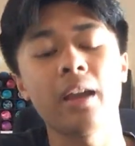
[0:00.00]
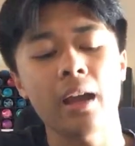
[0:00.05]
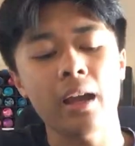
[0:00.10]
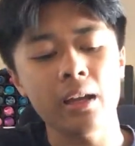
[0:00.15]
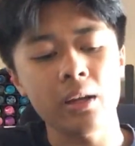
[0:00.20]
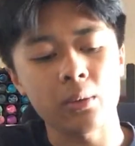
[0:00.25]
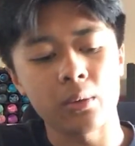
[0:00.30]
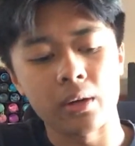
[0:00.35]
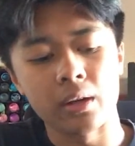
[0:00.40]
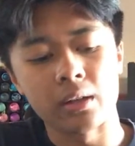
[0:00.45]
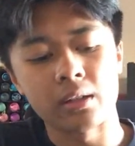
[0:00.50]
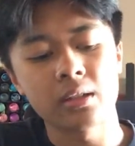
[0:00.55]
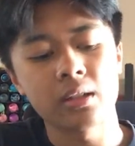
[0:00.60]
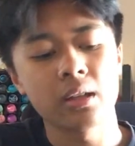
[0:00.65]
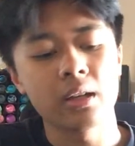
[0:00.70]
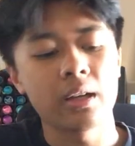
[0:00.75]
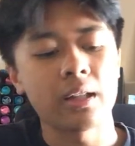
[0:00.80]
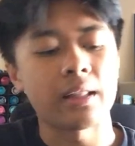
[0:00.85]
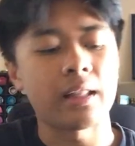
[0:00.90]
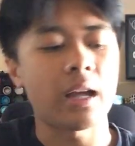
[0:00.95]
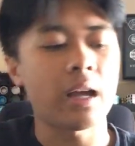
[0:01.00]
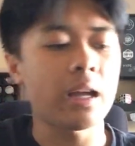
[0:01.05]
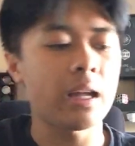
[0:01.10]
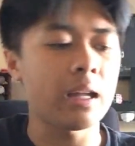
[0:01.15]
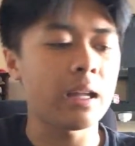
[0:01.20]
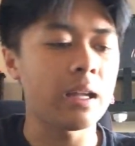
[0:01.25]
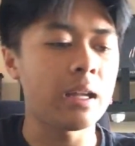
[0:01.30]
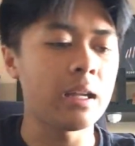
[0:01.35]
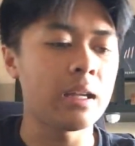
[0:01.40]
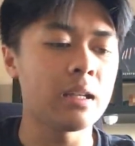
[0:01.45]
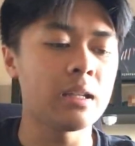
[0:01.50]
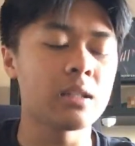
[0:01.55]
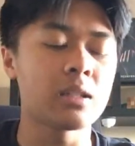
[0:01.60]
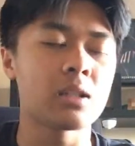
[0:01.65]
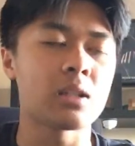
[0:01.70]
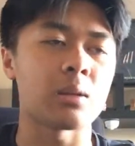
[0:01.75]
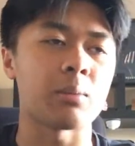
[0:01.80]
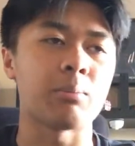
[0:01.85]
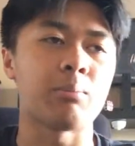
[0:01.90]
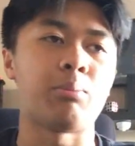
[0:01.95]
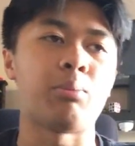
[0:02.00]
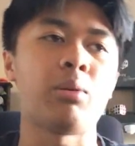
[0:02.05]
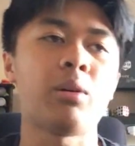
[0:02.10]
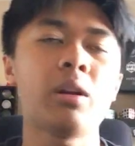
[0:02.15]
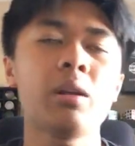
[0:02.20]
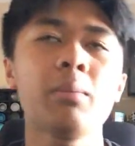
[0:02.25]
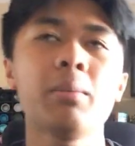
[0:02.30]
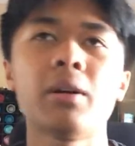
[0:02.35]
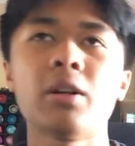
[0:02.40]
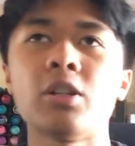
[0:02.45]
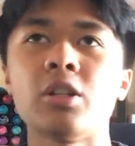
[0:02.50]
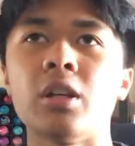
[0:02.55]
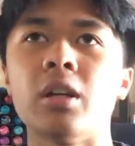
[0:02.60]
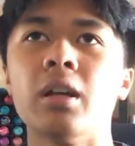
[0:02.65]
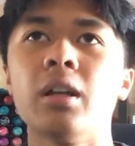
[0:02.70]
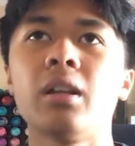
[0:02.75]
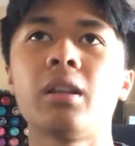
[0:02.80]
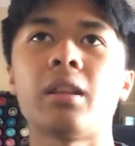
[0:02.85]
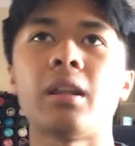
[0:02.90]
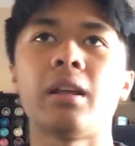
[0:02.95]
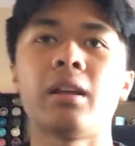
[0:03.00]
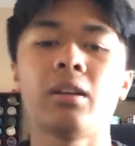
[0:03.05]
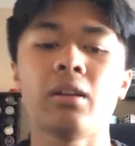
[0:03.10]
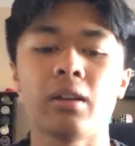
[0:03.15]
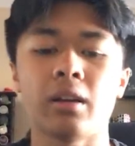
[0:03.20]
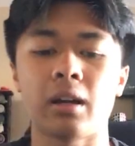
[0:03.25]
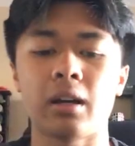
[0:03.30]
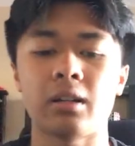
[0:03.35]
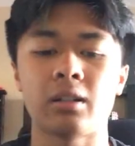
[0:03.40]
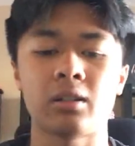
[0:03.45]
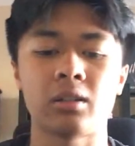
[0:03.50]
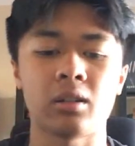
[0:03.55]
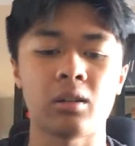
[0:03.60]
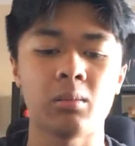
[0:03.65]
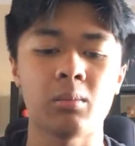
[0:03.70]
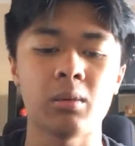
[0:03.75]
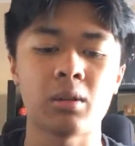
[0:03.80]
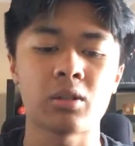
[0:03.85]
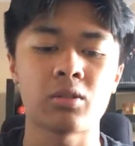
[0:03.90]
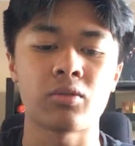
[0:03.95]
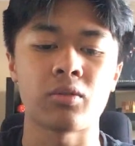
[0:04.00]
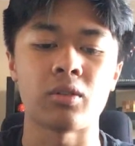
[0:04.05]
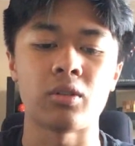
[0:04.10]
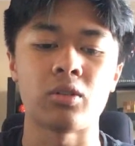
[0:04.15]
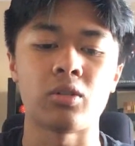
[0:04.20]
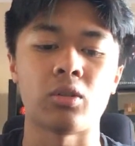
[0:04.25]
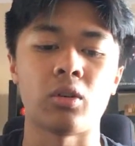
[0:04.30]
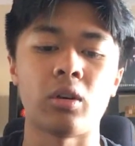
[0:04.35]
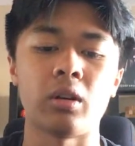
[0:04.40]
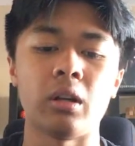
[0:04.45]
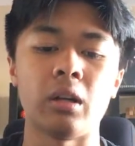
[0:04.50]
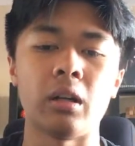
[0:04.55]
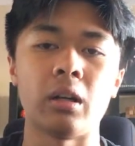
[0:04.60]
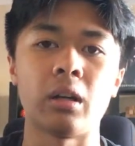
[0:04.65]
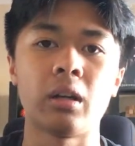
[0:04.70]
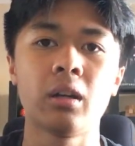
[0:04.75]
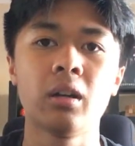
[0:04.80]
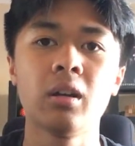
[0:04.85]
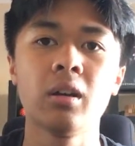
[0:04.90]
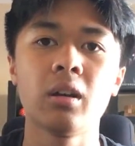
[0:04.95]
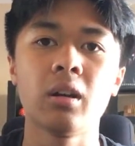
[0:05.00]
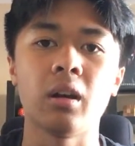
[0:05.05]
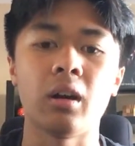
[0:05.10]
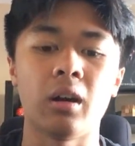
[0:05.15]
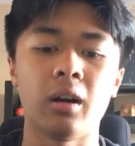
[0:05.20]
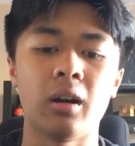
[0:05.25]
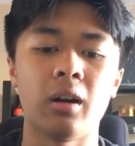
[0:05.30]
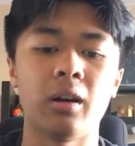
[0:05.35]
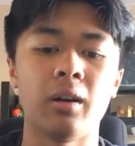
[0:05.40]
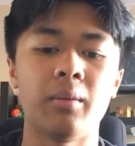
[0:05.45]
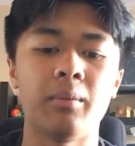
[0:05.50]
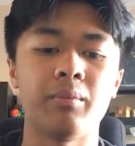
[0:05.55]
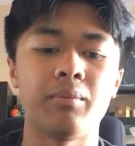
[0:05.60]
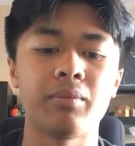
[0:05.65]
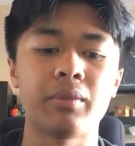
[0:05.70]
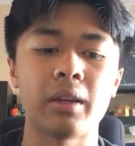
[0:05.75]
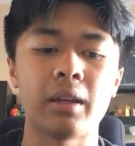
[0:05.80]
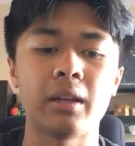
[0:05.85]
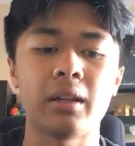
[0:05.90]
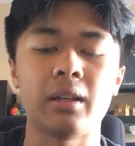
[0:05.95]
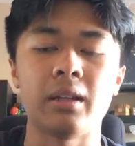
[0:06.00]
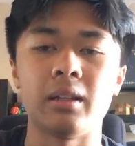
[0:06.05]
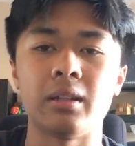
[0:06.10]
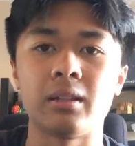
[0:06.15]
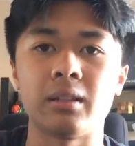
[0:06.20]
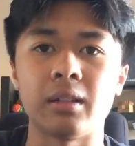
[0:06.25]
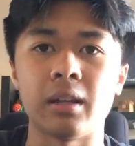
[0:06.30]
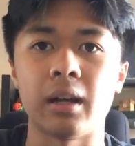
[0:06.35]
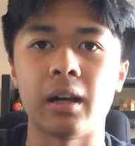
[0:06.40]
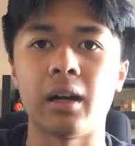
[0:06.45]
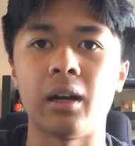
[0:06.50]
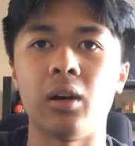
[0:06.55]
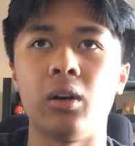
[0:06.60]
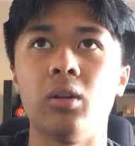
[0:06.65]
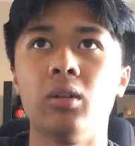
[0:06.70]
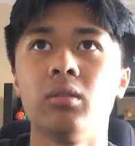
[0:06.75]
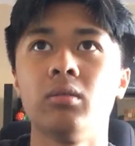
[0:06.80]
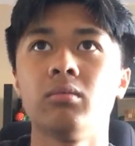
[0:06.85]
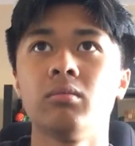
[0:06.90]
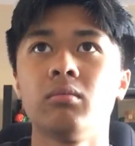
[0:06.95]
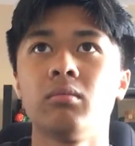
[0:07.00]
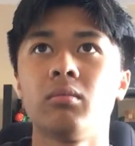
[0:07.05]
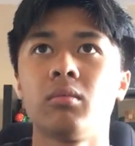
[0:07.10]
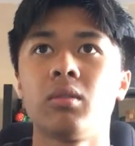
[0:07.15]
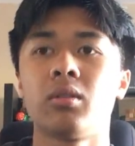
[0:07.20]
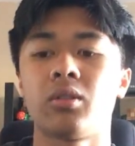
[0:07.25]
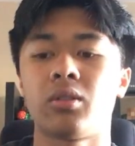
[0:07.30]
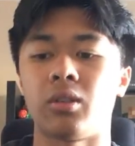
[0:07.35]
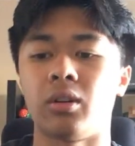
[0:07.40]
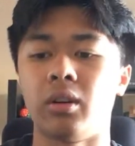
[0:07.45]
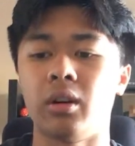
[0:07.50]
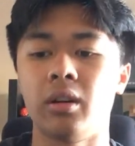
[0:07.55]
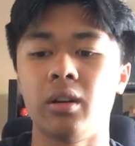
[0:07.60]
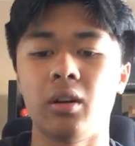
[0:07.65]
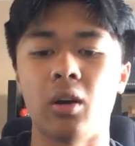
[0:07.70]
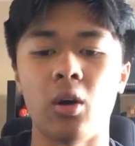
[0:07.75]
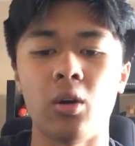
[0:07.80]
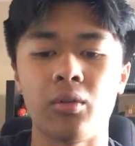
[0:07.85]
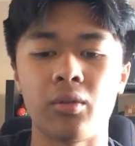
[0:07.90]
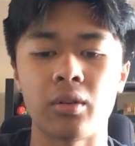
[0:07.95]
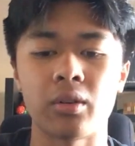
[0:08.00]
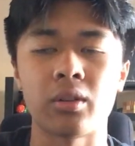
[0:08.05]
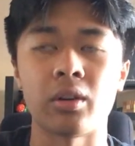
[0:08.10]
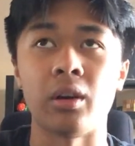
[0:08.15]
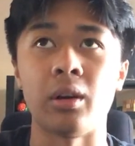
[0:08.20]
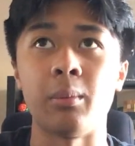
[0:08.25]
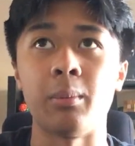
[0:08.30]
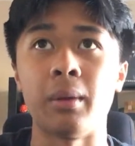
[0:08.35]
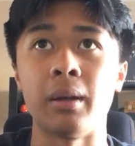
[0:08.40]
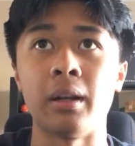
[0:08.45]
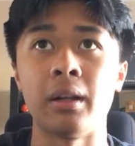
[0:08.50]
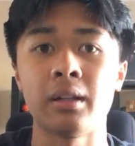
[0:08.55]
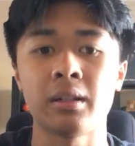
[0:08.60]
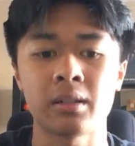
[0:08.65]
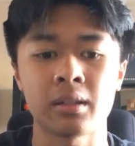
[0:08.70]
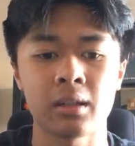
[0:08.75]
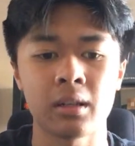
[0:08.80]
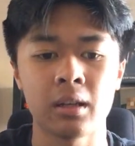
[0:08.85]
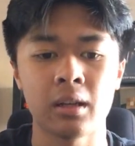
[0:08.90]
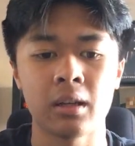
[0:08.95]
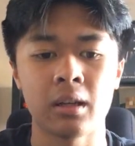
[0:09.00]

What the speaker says: Anyways, that is pretty much it. Thank you guys so much for joining. It is now 30 minutes.